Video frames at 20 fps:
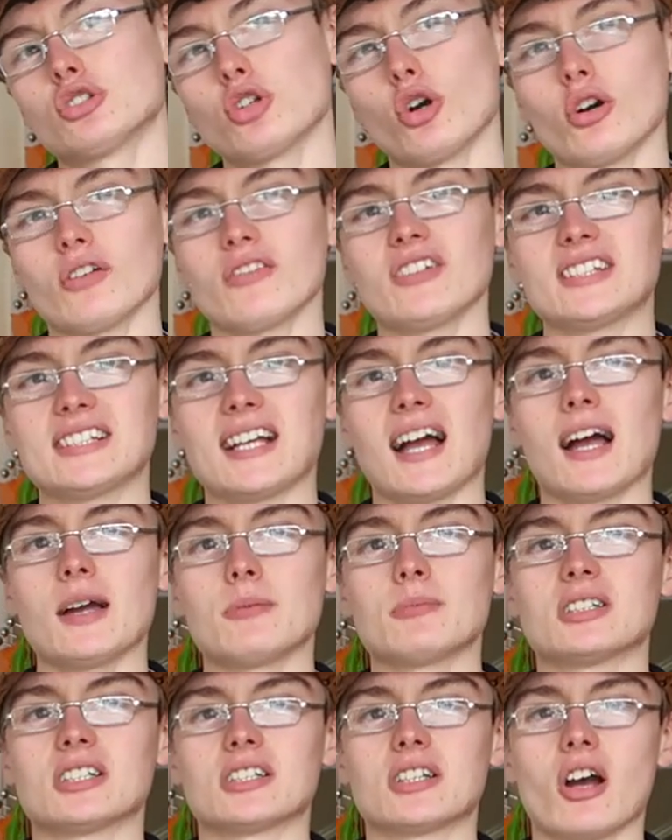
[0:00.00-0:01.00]
Took the
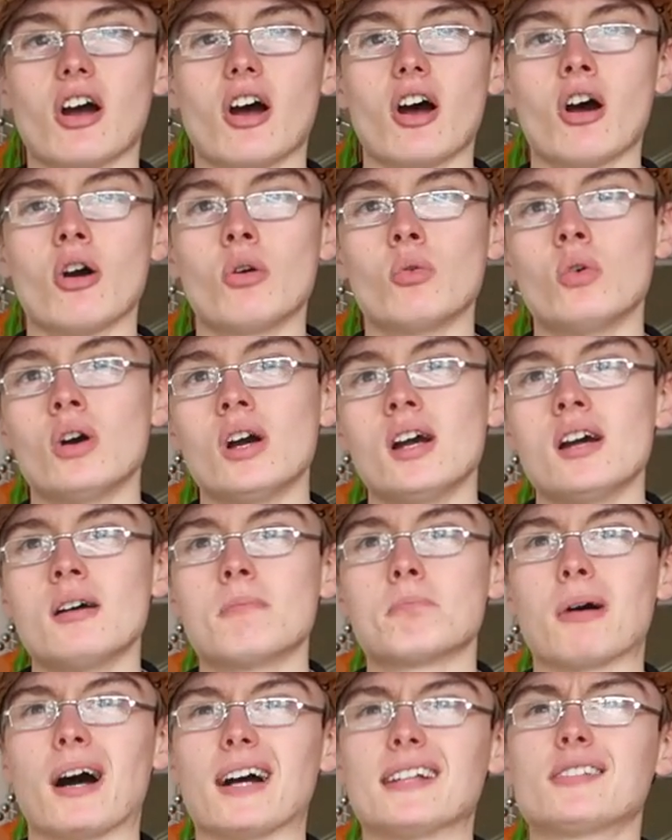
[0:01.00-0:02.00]
time to go,
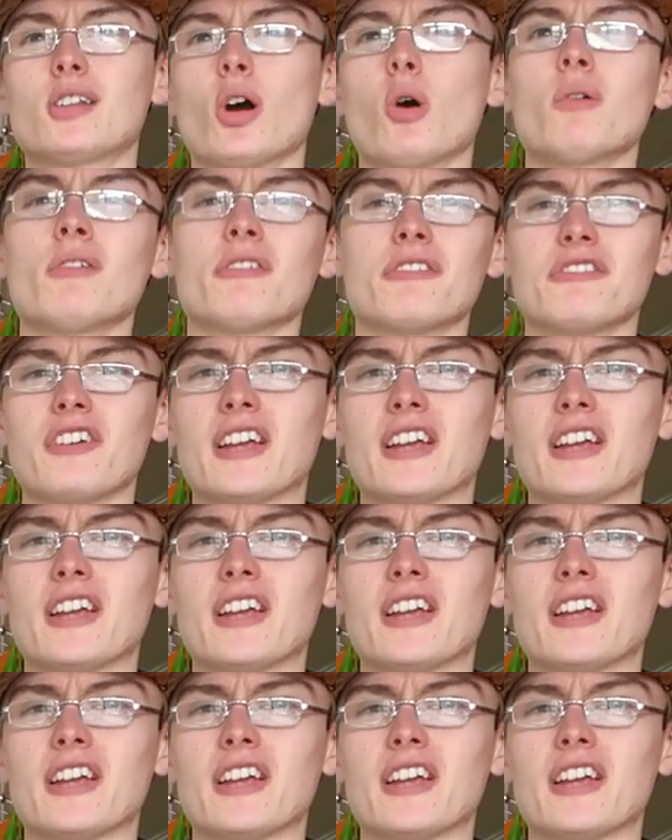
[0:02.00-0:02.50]
but I don't